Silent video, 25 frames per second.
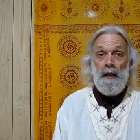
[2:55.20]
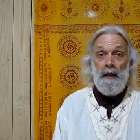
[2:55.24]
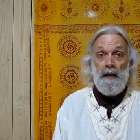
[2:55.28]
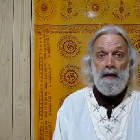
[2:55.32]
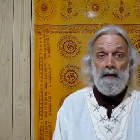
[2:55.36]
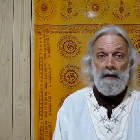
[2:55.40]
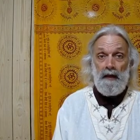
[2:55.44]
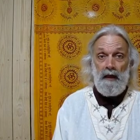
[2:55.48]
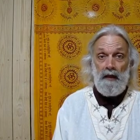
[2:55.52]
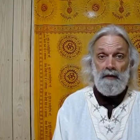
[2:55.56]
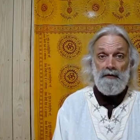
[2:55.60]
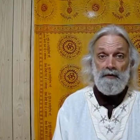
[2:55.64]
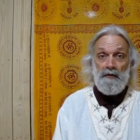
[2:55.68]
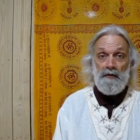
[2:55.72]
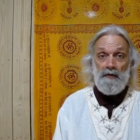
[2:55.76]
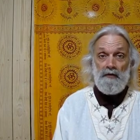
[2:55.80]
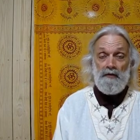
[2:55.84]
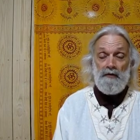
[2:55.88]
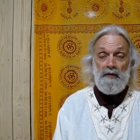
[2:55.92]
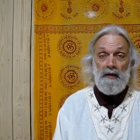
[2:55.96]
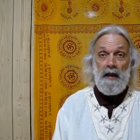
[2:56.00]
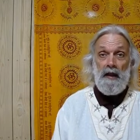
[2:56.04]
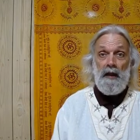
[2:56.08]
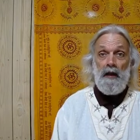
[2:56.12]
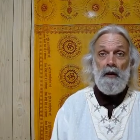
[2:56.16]
Now, this
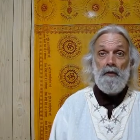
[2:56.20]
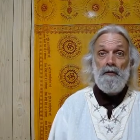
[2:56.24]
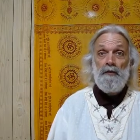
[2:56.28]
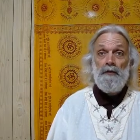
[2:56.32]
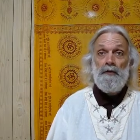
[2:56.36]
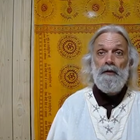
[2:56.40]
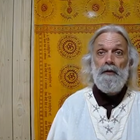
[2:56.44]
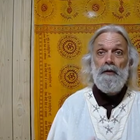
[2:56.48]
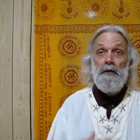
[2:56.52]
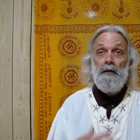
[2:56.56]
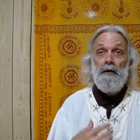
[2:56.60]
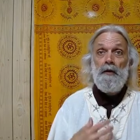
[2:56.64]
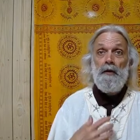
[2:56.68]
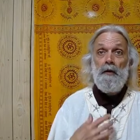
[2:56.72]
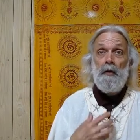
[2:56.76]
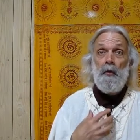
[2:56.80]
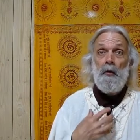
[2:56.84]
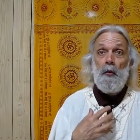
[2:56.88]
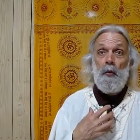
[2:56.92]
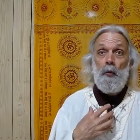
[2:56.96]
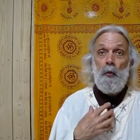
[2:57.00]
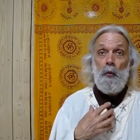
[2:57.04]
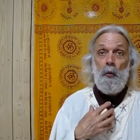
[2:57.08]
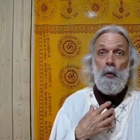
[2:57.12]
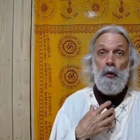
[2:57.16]
sound,
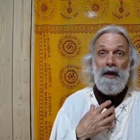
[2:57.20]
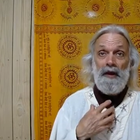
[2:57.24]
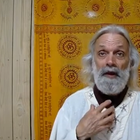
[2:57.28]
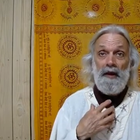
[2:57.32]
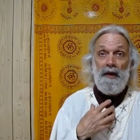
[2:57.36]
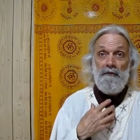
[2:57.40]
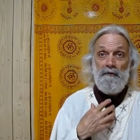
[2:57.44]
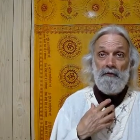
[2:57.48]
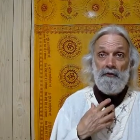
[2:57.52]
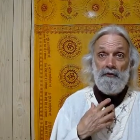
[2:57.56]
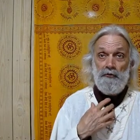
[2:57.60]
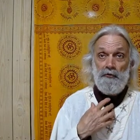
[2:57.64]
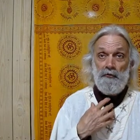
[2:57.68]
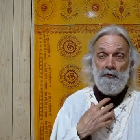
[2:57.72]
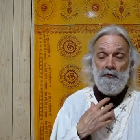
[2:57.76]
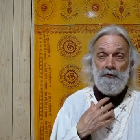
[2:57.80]
whenever